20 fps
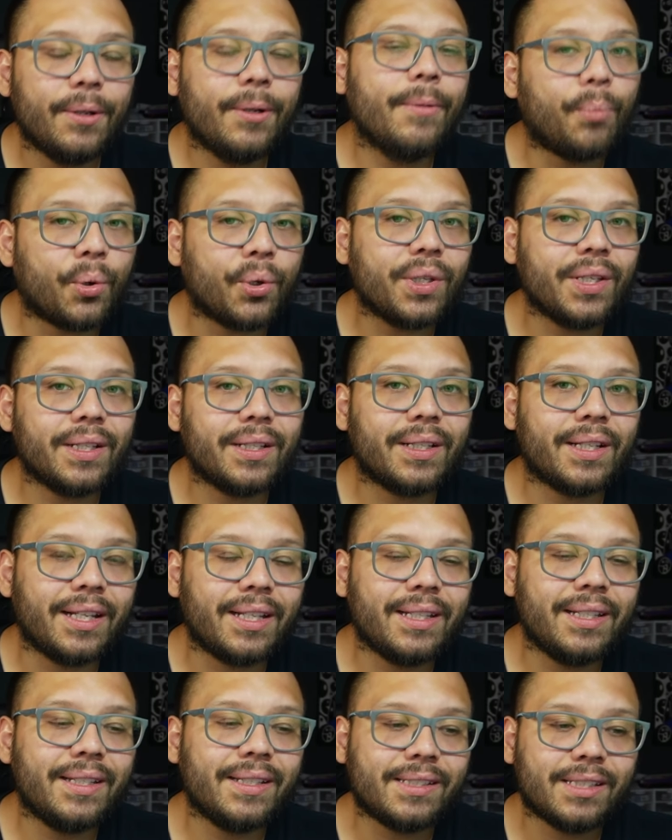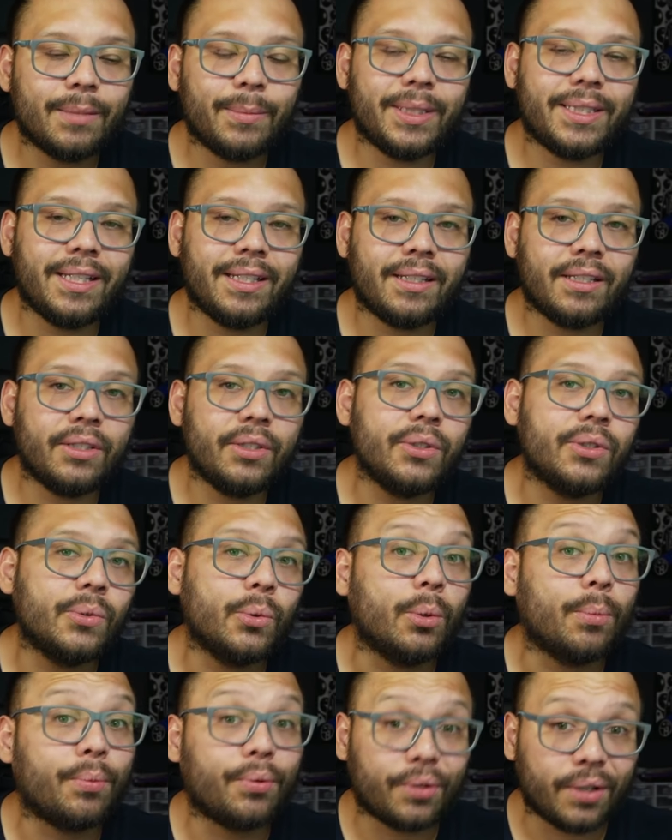more than likely it's going to be taking you
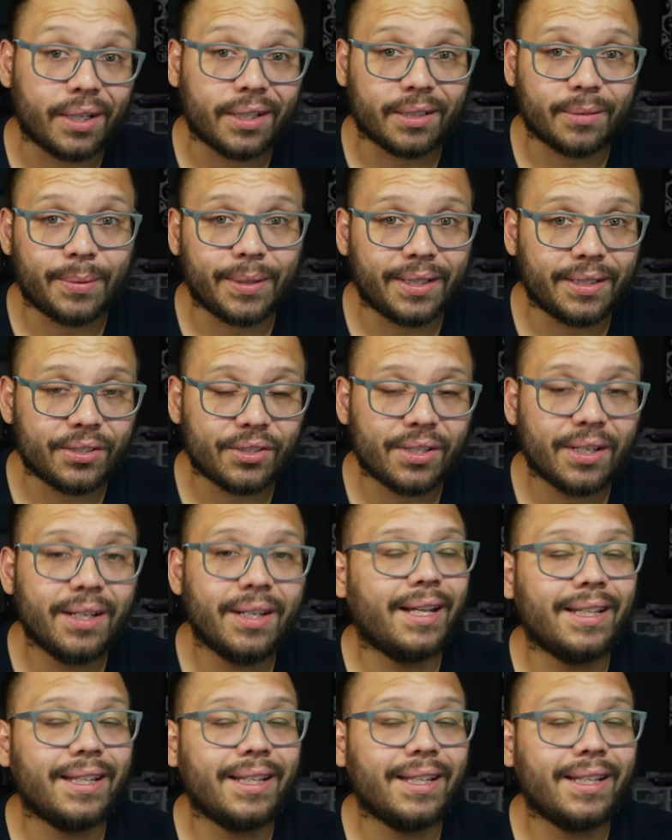to a product page.